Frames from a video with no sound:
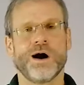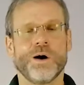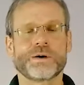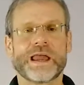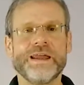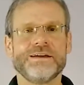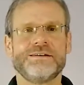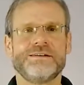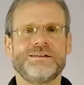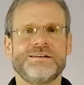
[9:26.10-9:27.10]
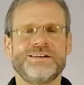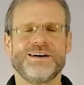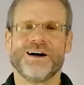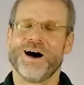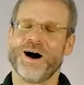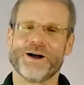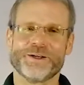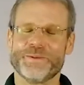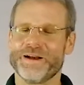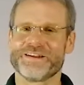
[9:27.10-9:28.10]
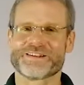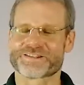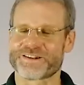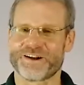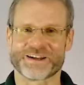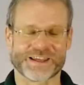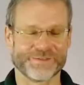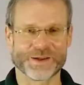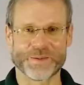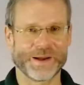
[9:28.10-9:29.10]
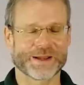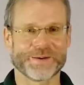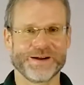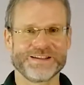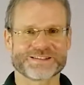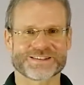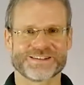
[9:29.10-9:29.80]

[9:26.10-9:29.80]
Okay. Are you ready to start giving away coins?